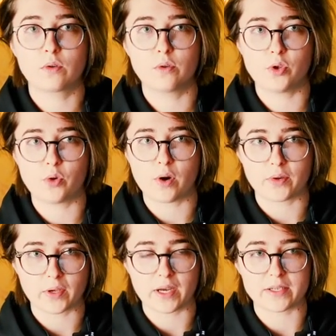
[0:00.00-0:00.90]
who you are
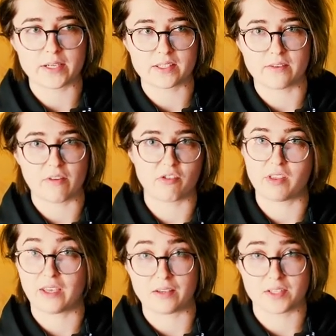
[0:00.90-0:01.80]
in the context of
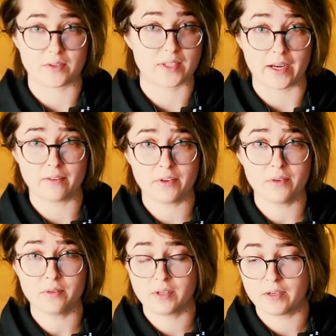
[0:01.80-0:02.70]
everything else outside of
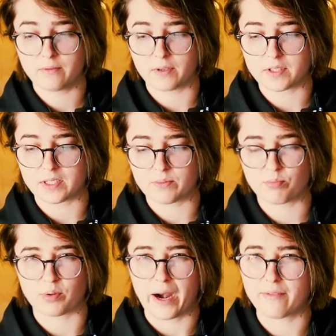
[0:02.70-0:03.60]
you versus
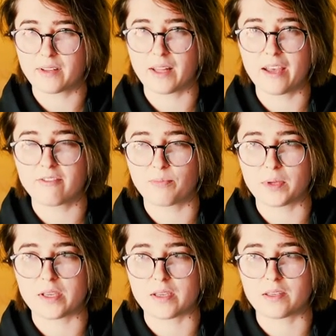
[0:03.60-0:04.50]
private life
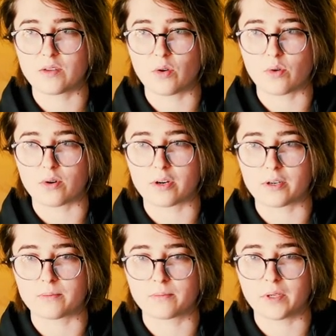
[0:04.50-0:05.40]
being
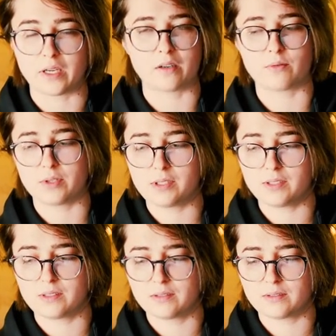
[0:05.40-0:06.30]
your inner
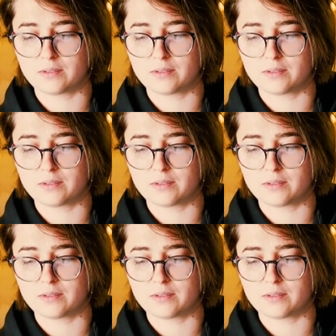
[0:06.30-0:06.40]
world.